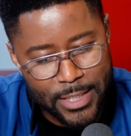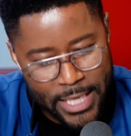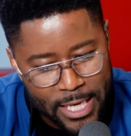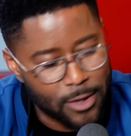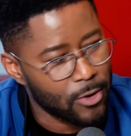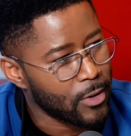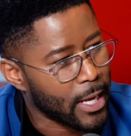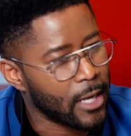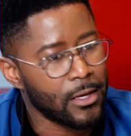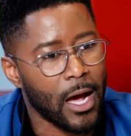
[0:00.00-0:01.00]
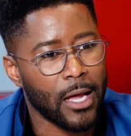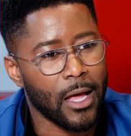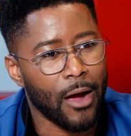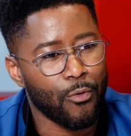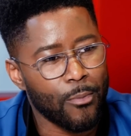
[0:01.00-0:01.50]
here. Like
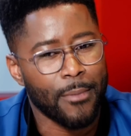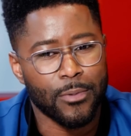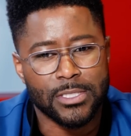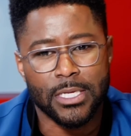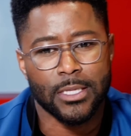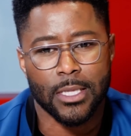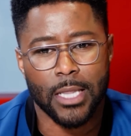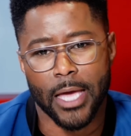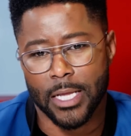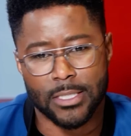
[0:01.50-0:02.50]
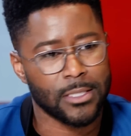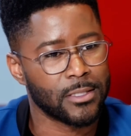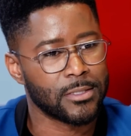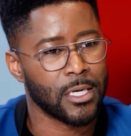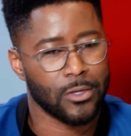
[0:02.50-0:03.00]
I remember seeing the light at the
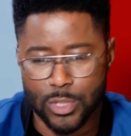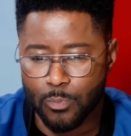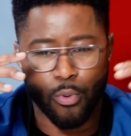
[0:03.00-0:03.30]
end of the tunnel. It's